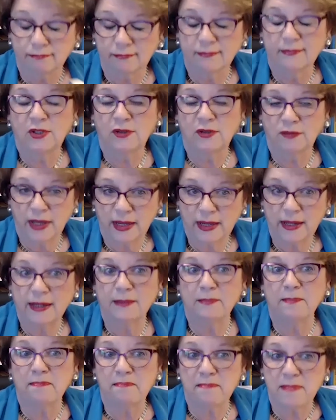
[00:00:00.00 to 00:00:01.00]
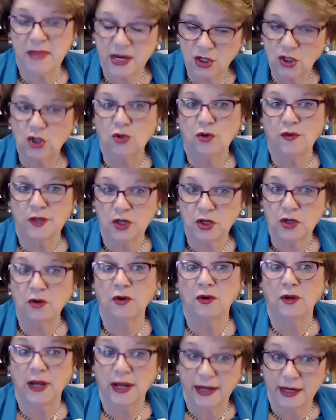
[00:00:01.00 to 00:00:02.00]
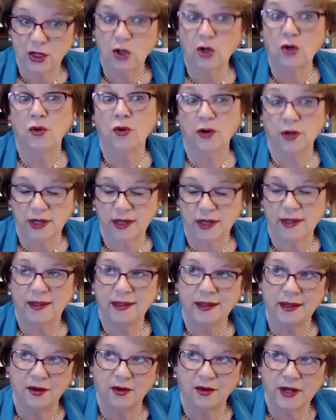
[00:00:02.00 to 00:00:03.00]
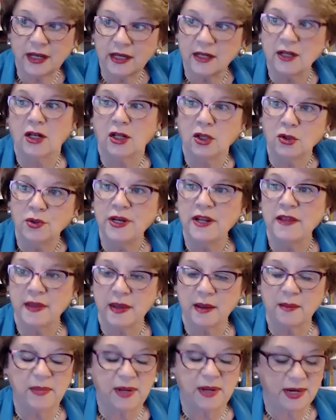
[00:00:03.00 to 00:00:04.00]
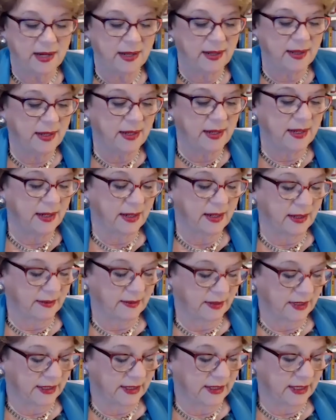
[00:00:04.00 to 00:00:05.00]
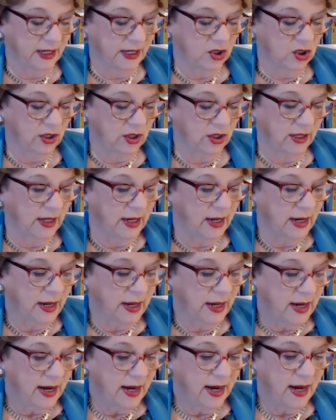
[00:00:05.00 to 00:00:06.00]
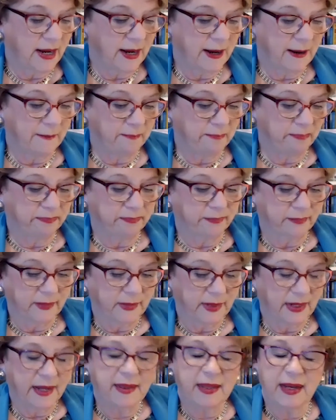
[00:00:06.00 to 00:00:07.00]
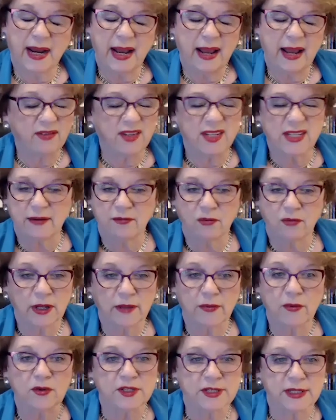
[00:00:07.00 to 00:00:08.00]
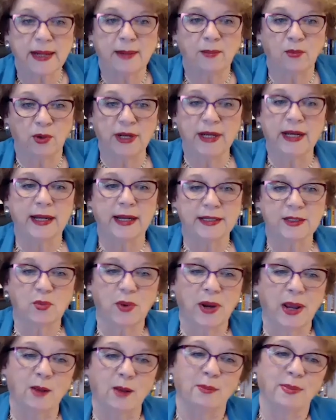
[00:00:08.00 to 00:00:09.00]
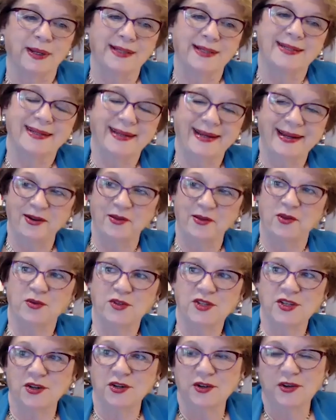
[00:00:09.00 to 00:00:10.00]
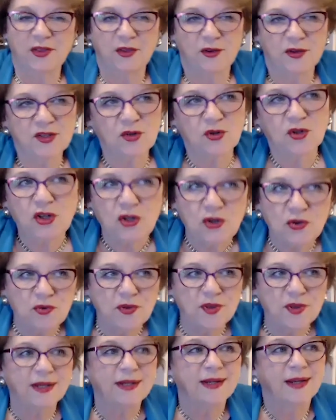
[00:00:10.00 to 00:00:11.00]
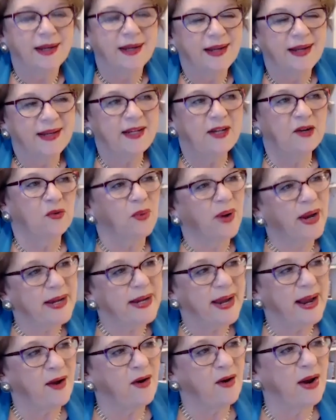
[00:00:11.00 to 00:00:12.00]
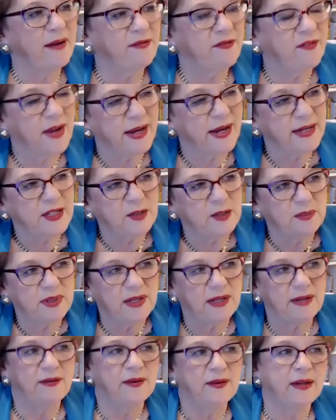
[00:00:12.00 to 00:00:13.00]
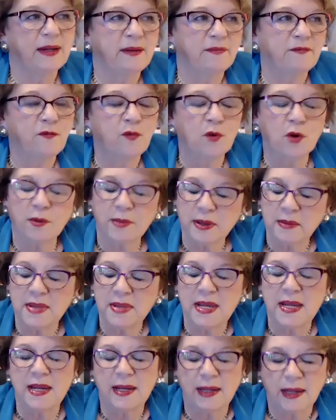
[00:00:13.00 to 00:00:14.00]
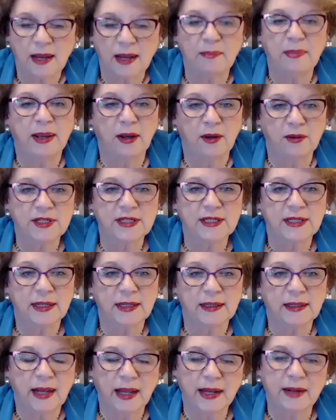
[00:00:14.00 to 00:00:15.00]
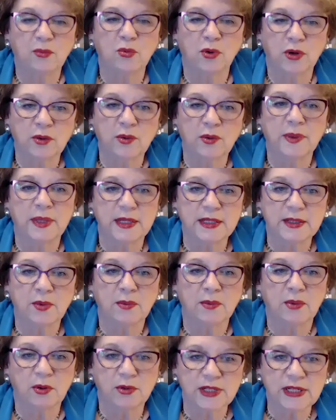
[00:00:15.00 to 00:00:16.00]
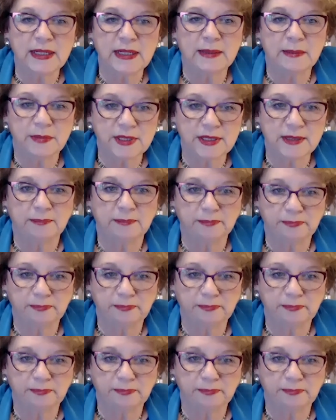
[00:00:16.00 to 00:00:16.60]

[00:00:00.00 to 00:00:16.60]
you've got to make sure that you're including them in the discussion. And then I have several others that I'm reading as well. But those are two that right now I find to be informing me about how to work with these remote teams.